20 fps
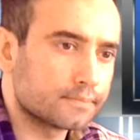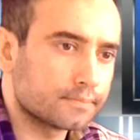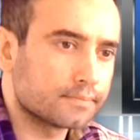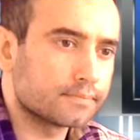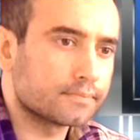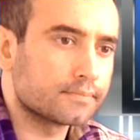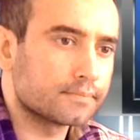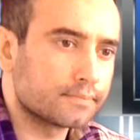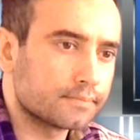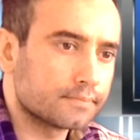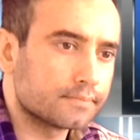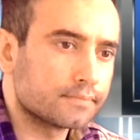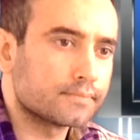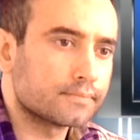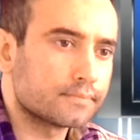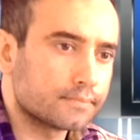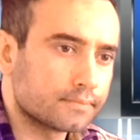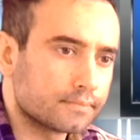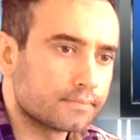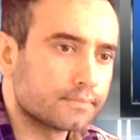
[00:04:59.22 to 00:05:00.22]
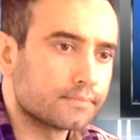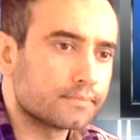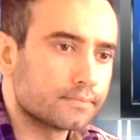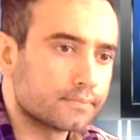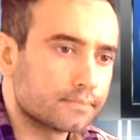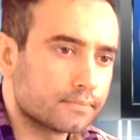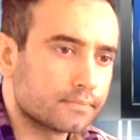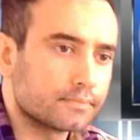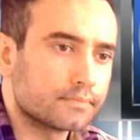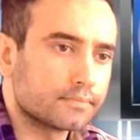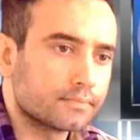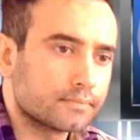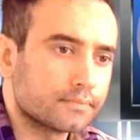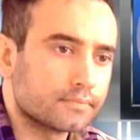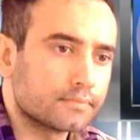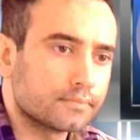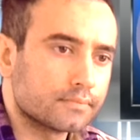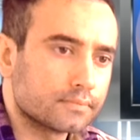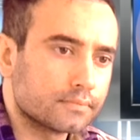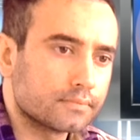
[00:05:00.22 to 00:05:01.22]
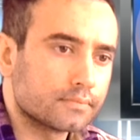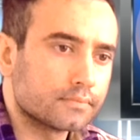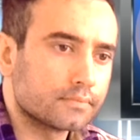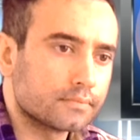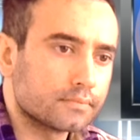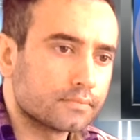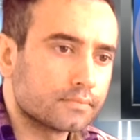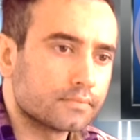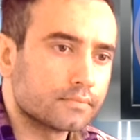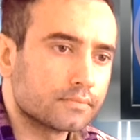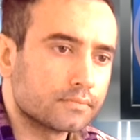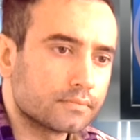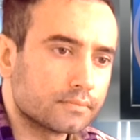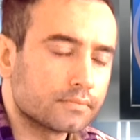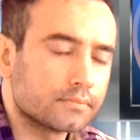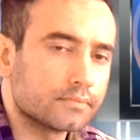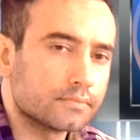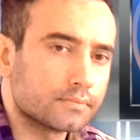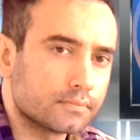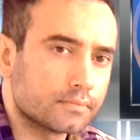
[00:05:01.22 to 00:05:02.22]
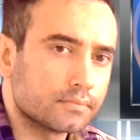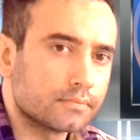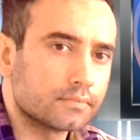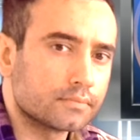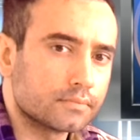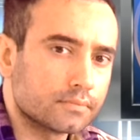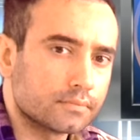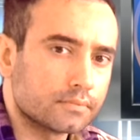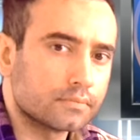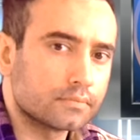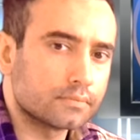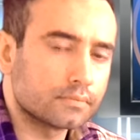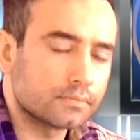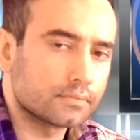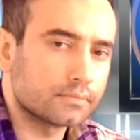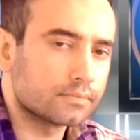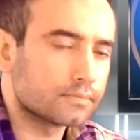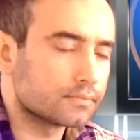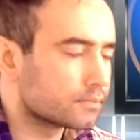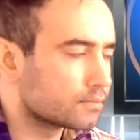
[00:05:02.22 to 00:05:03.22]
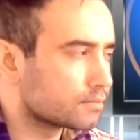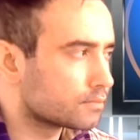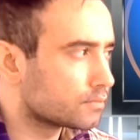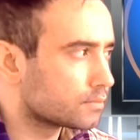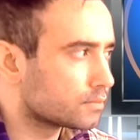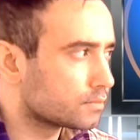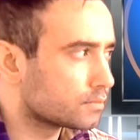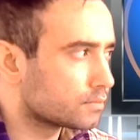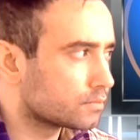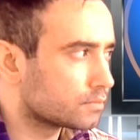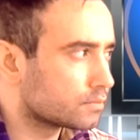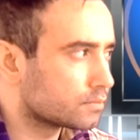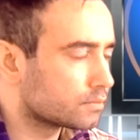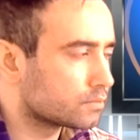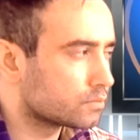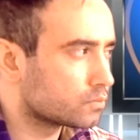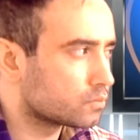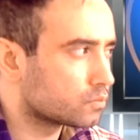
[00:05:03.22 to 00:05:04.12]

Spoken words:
(not speaking)